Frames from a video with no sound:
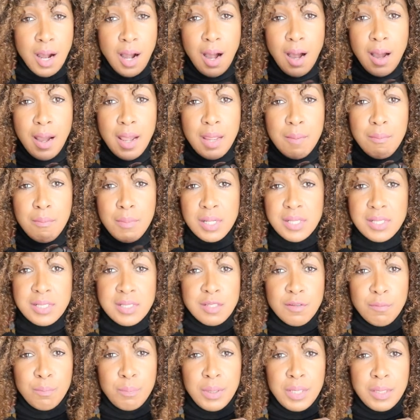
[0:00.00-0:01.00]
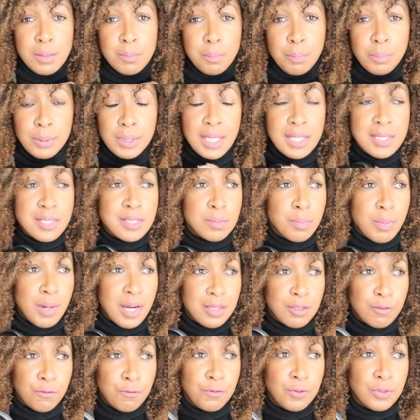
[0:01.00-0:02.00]
I must have been blessed by
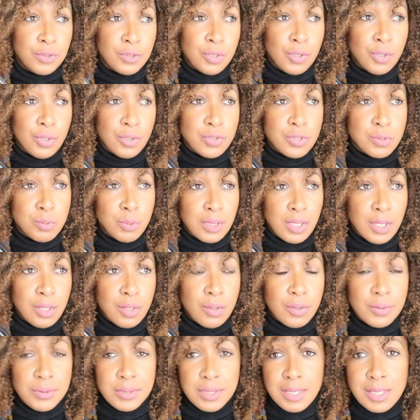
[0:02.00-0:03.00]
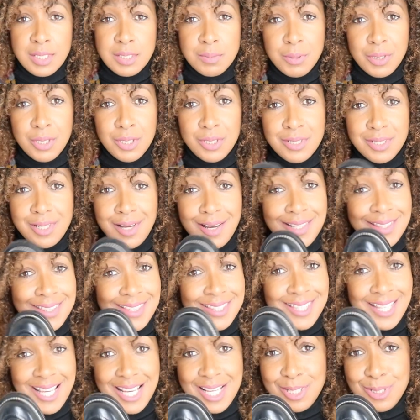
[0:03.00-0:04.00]
the foot gods when I got these because
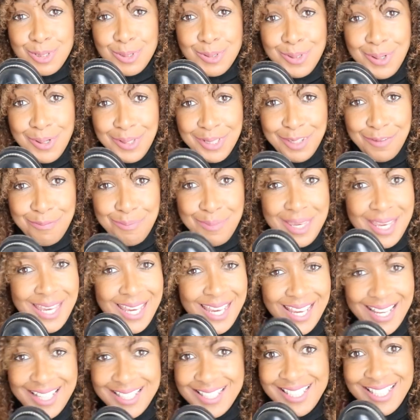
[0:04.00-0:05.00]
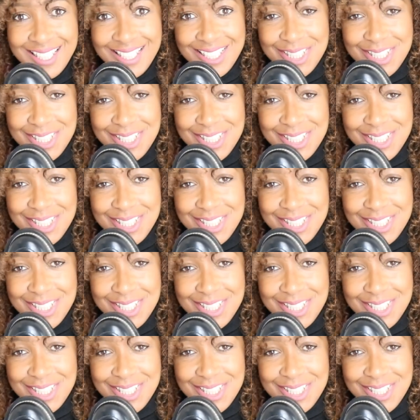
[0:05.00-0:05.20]
they did not give me any